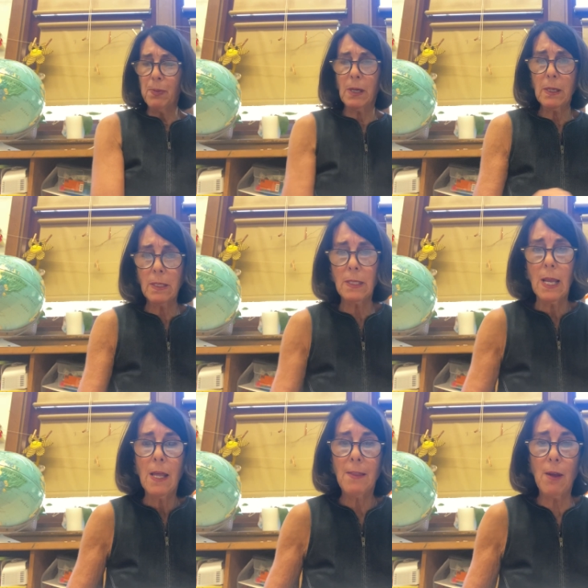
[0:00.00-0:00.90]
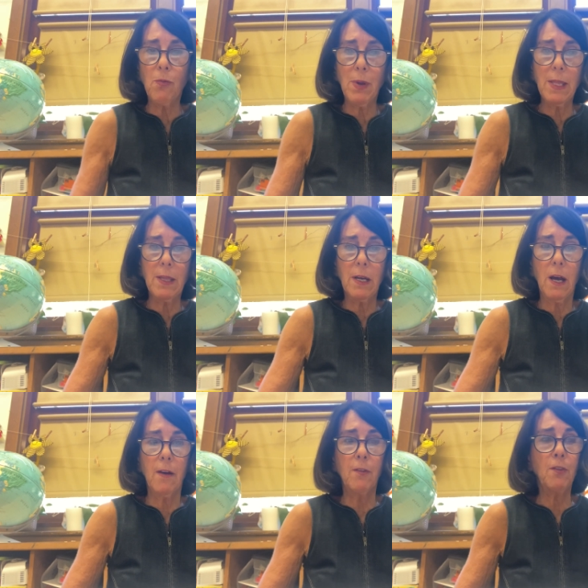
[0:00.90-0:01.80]
books, they read the
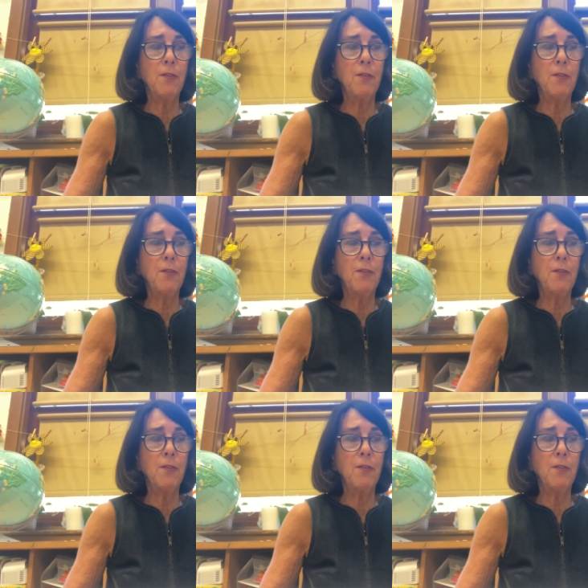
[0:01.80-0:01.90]
cover